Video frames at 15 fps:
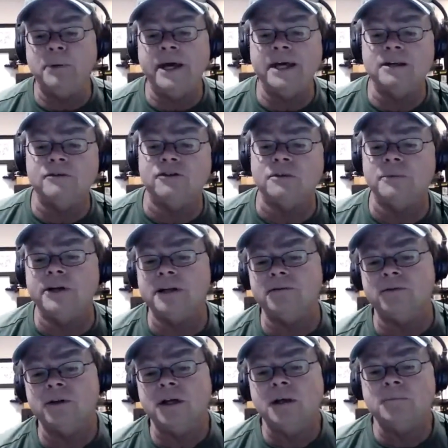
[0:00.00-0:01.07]
banned from
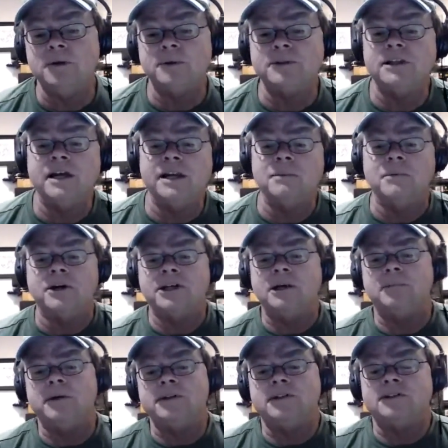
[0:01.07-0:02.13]
any. There was a lot of
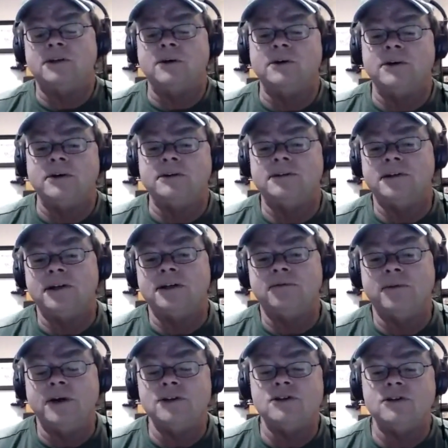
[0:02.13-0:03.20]
monkey business going on at the
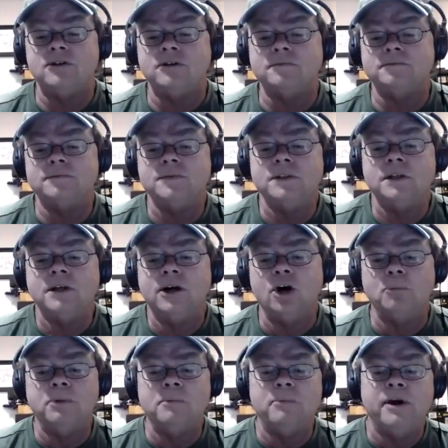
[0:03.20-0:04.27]
NFA shoot,
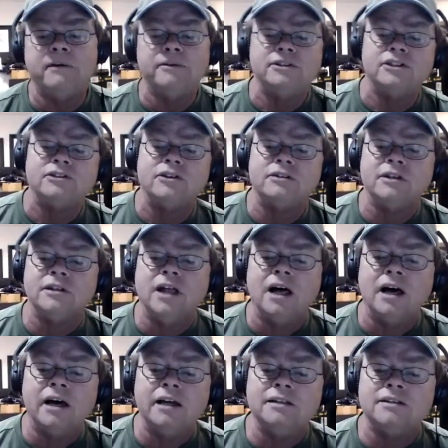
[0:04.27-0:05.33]
open beverages on the
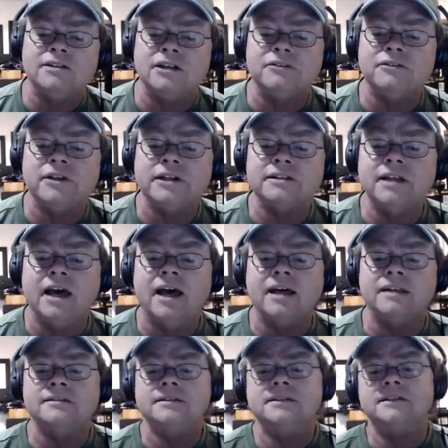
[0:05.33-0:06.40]
line, stuff like
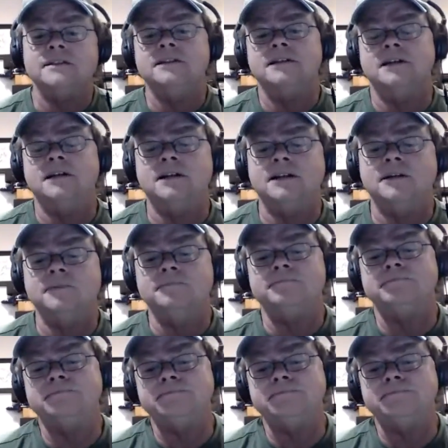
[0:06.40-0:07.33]
that. Um,